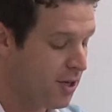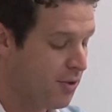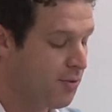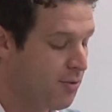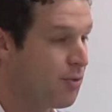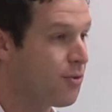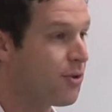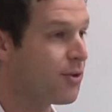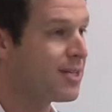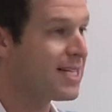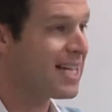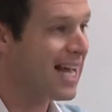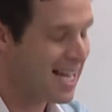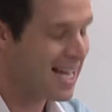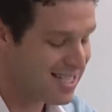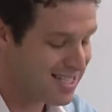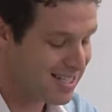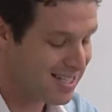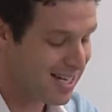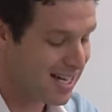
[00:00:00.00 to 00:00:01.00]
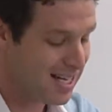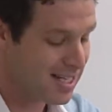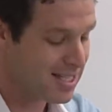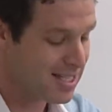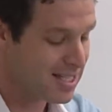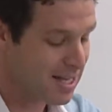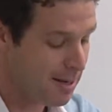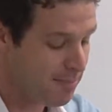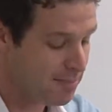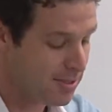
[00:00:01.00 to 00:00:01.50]
through their tacit
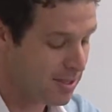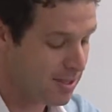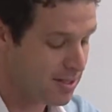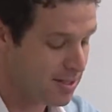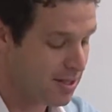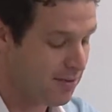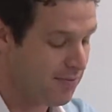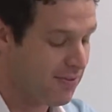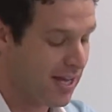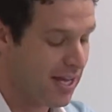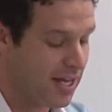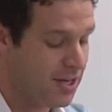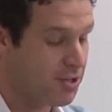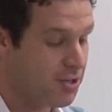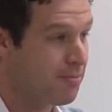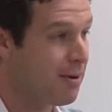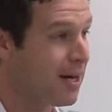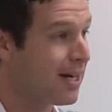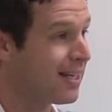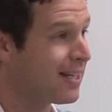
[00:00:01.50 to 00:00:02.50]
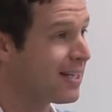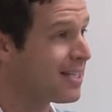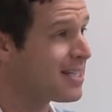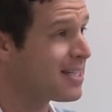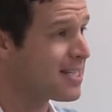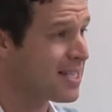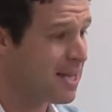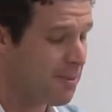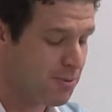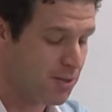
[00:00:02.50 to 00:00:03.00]
acceptance of the hegemonic
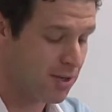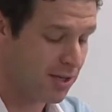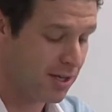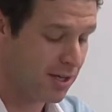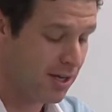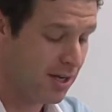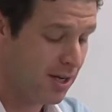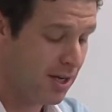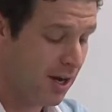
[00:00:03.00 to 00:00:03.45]
conception